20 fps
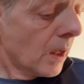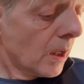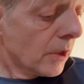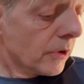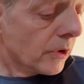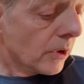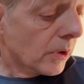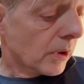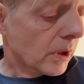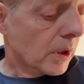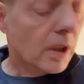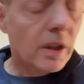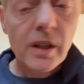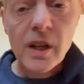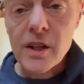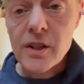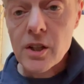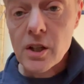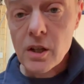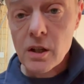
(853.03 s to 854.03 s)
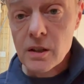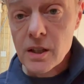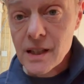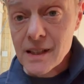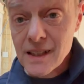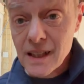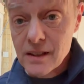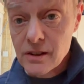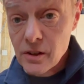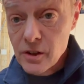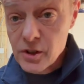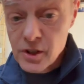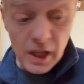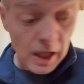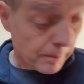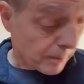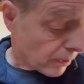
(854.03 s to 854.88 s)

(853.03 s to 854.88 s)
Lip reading: so you're going to need to cut exactly the same